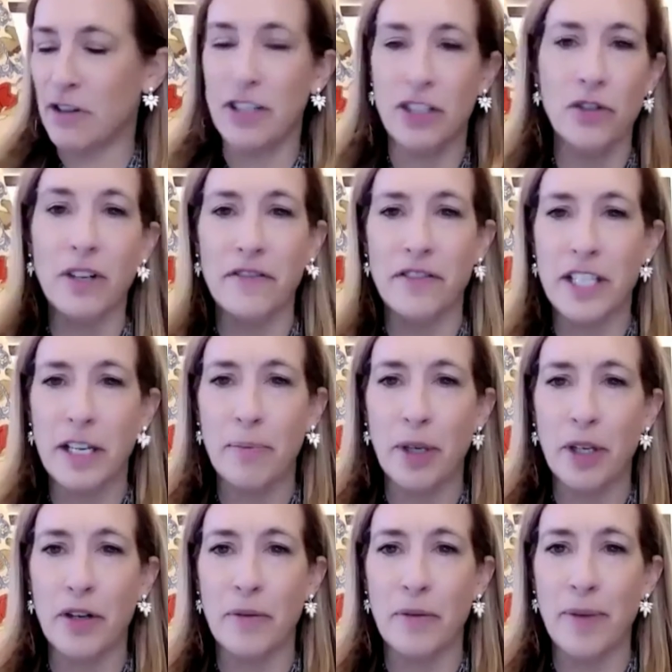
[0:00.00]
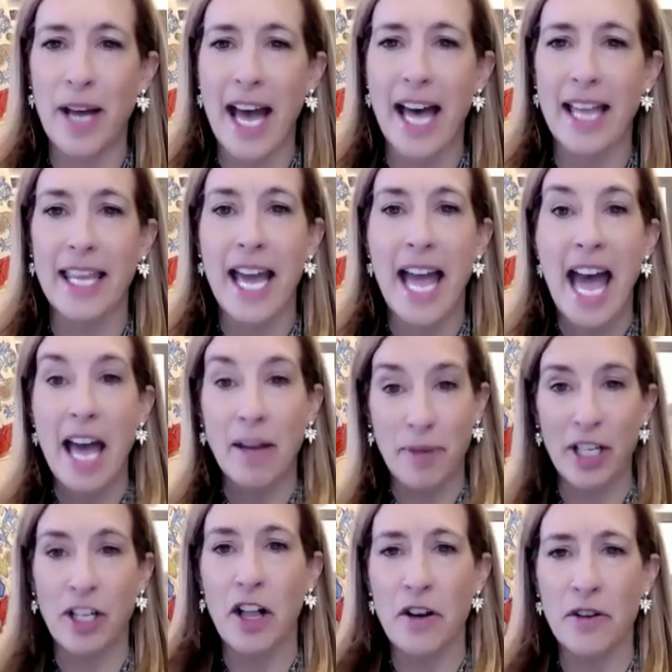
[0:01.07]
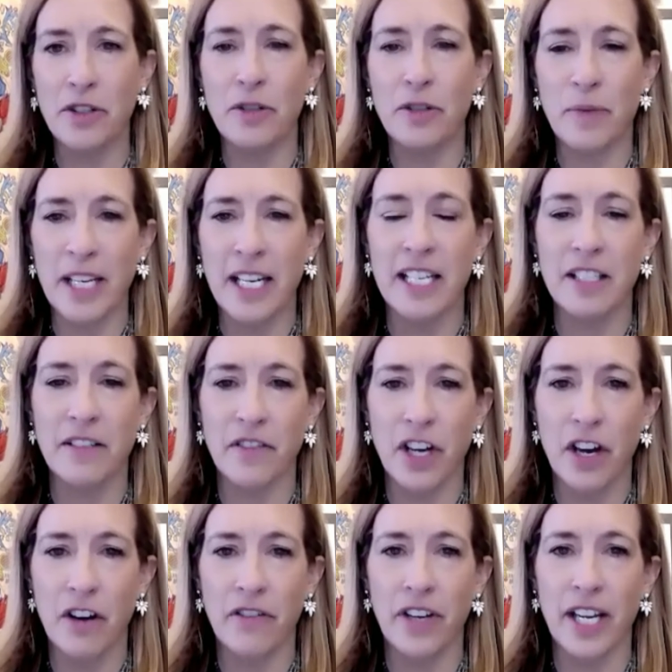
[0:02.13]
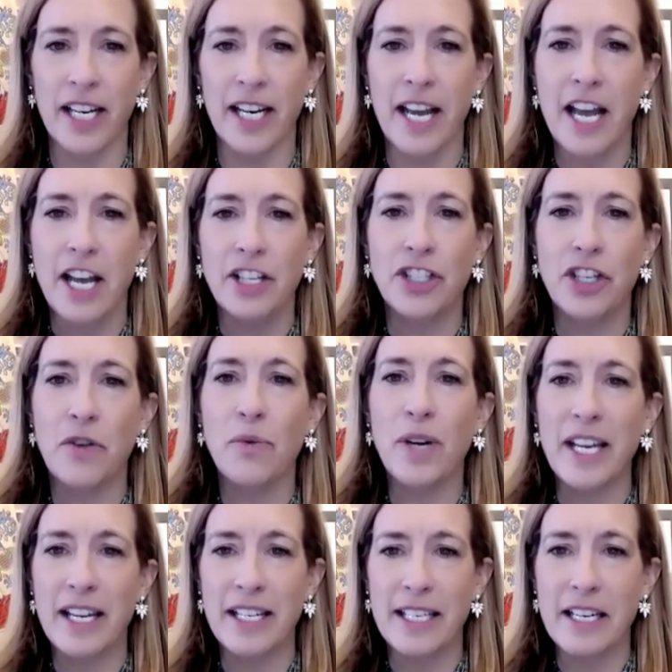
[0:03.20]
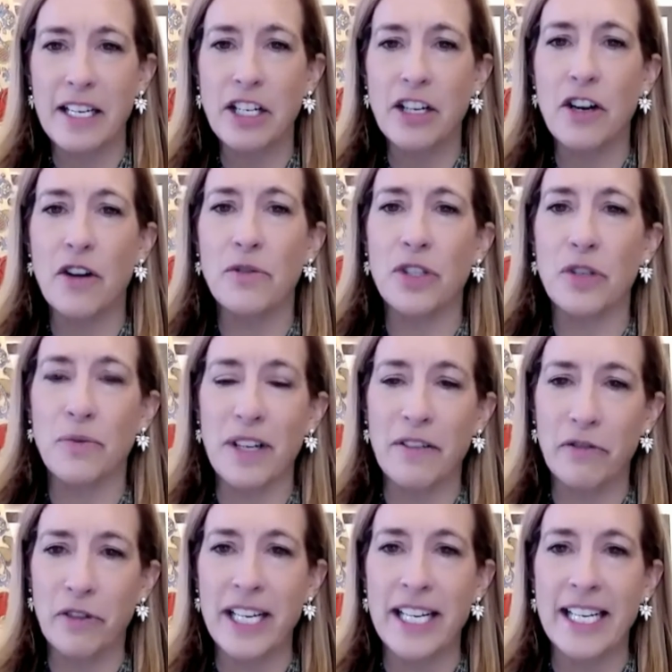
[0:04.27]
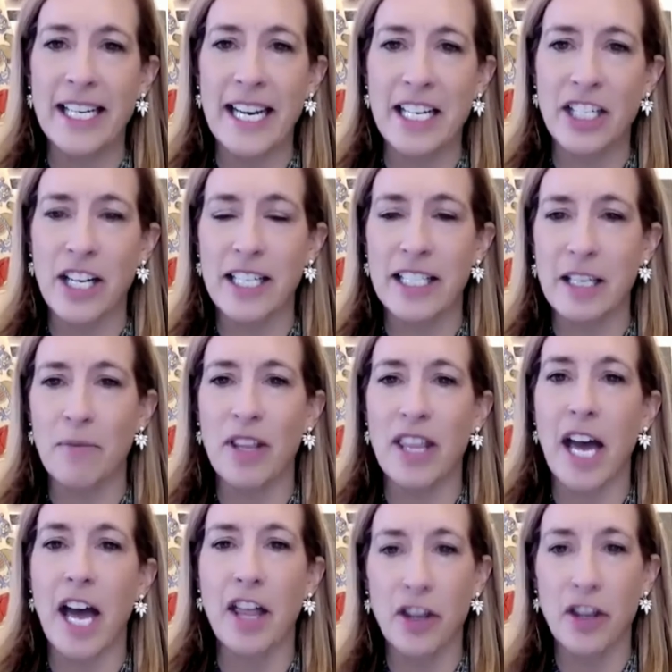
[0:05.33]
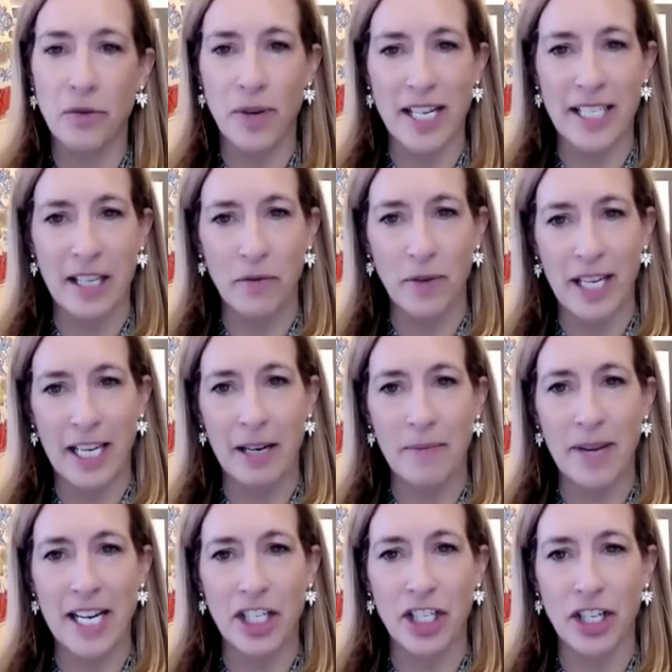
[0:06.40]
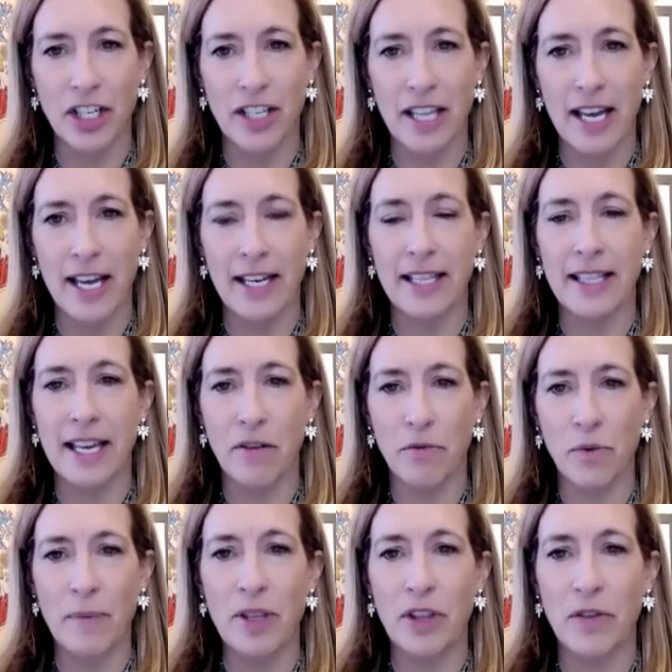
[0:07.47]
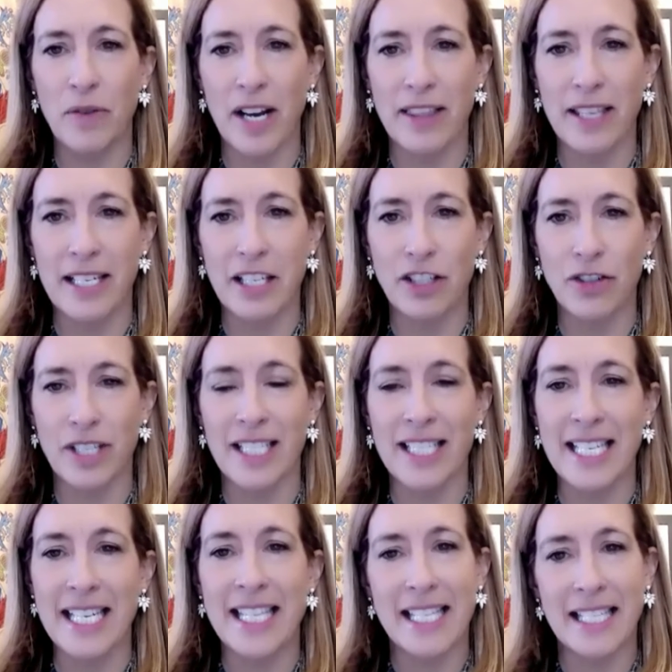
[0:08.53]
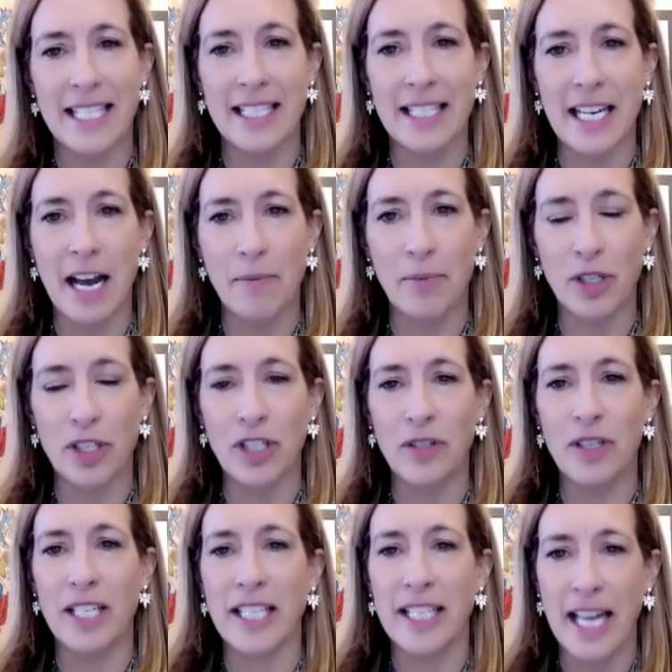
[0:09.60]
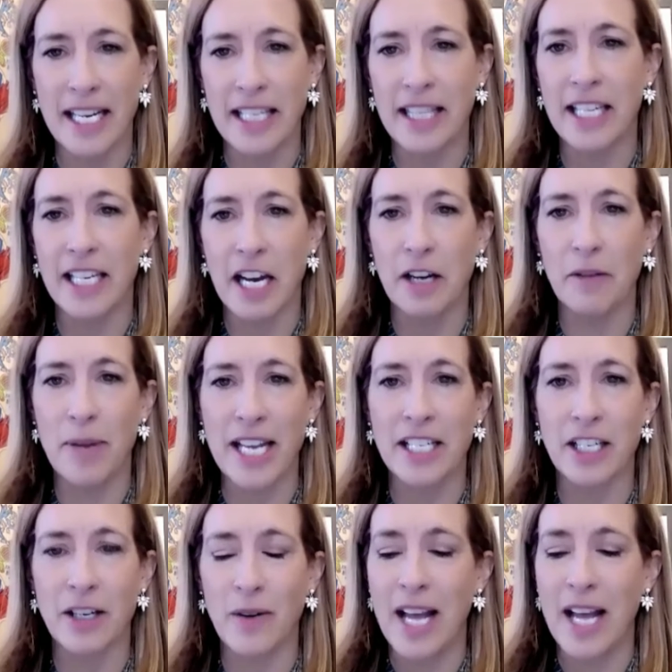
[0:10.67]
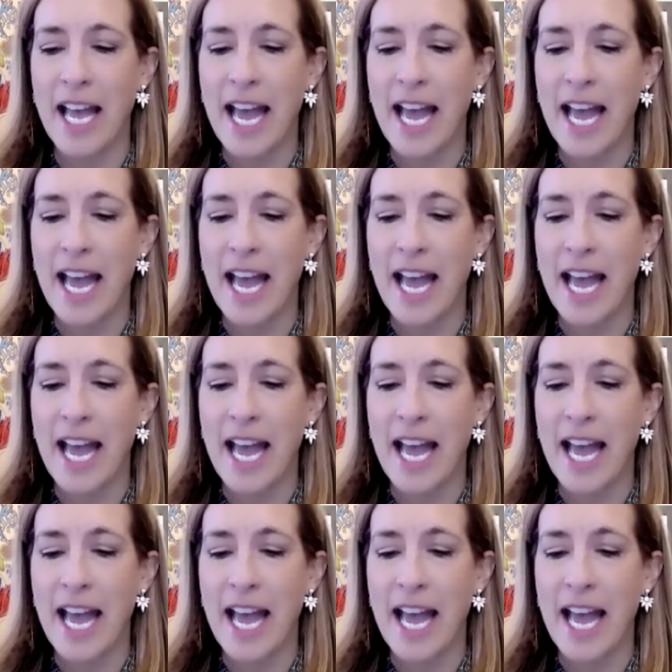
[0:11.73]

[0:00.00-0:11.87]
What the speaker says: sort of typical path, had been closed because of COVID. So we've re-engaged on some of the other ways that we can make sure that women throughout the district see this as an opportunity like the young men do.